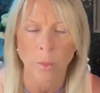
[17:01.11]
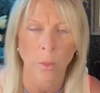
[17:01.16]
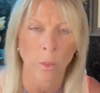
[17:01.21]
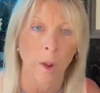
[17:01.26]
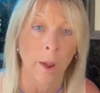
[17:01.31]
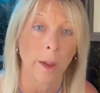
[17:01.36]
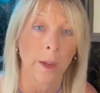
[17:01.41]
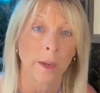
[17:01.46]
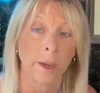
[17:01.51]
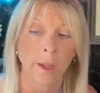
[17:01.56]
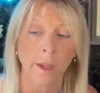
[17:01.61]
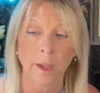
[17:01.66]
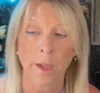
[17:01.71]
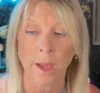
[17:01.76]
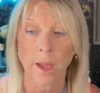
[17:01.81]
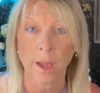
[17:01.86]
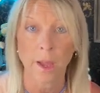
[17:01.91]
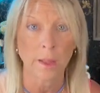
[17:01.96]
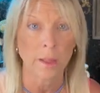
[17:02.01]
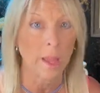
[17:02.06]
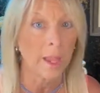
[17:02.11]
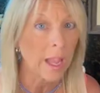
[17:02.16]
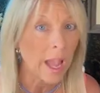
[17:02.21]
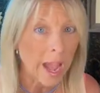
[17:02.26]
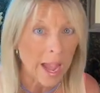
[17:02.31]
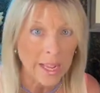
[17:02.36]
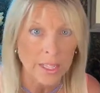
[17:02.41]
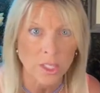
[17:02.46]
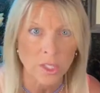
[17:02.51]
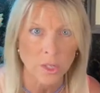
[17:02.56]
run. Like
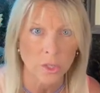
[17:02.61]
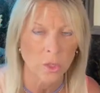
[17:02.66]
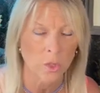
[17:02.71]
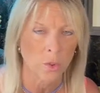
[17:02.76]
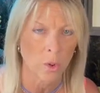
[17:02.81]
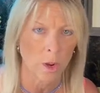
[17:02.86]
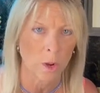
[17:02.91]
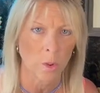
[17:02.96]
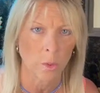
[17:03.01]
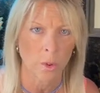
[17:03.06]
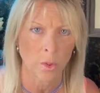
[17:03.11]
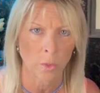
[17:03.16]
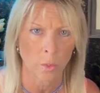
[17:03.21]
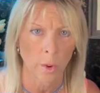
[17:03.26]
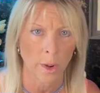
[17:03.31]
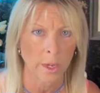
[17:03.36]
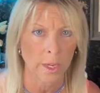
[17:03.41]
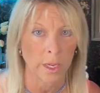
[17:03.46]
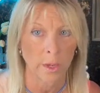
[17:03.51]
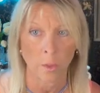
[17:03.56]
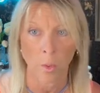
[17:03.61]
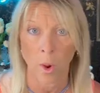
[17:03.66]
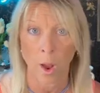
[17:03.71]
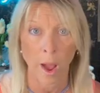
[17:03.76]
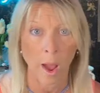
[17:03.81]
I still struggle with running,